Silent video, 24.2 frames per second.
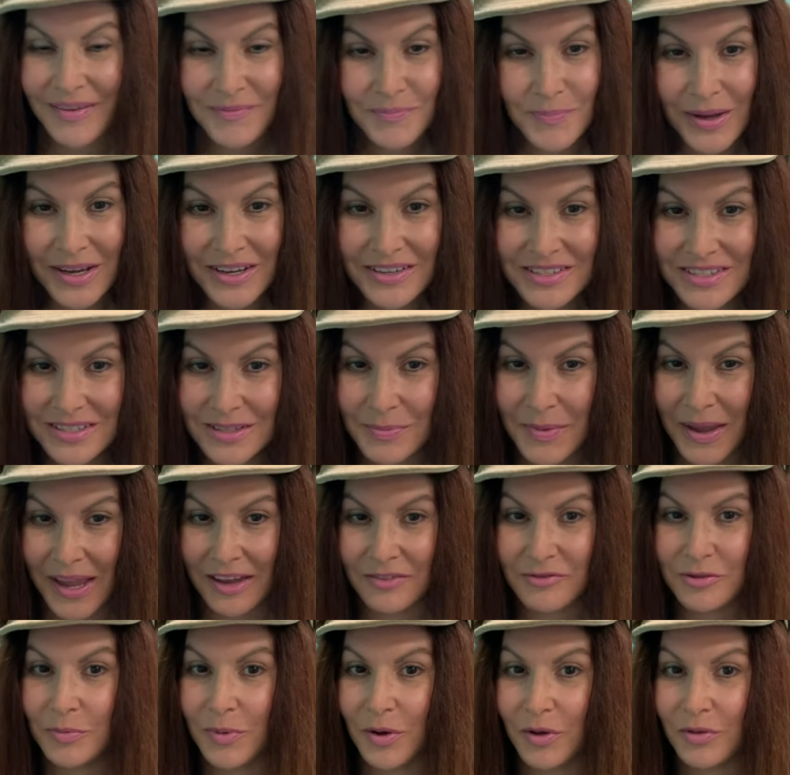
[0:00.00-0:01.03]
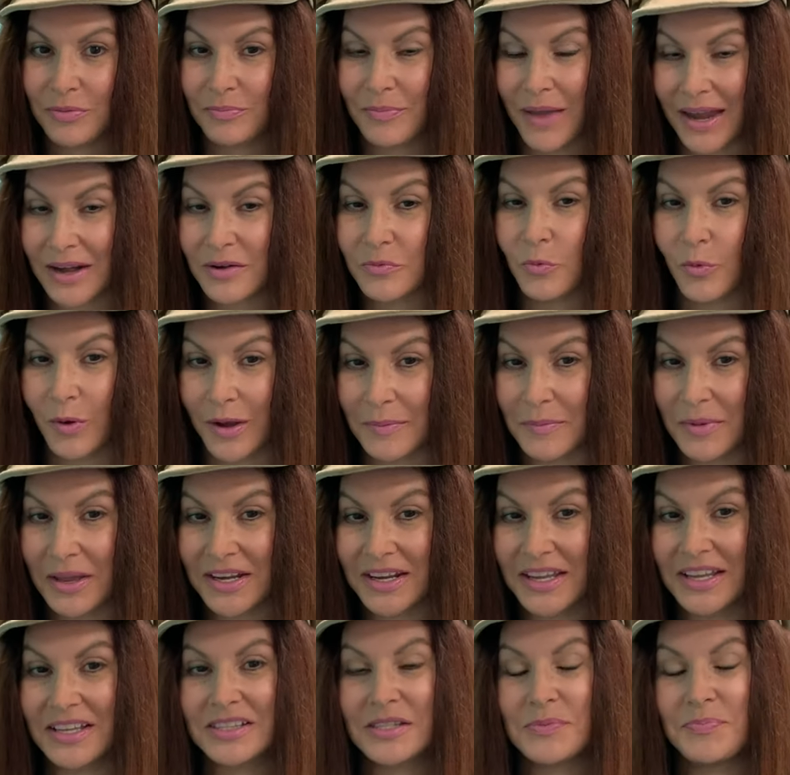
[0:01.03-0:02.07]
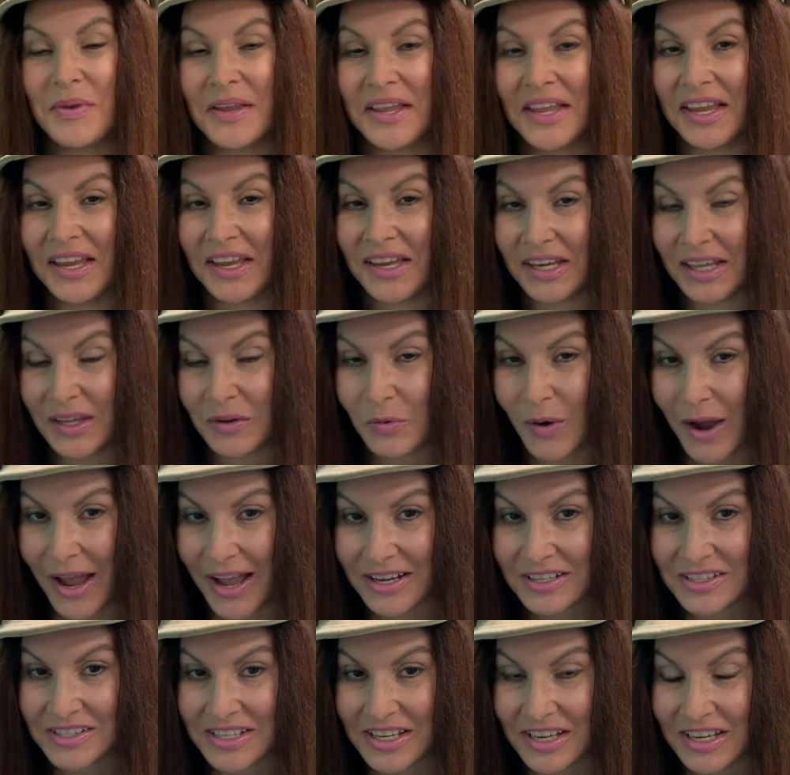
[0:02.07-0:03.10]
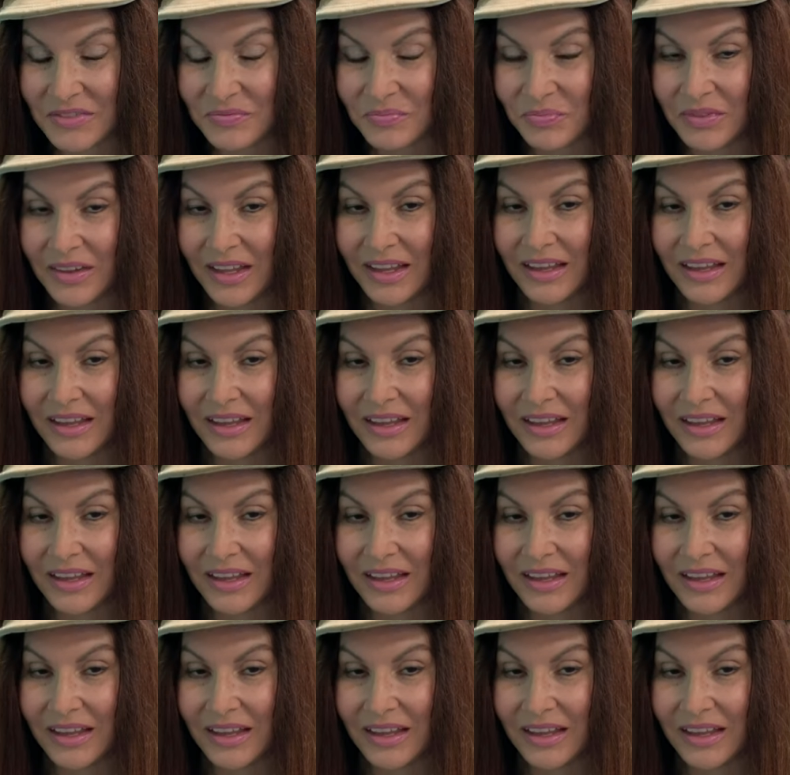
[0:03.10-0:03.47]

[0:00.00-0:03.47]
biggest demand for both men and women, it's bikini waxing.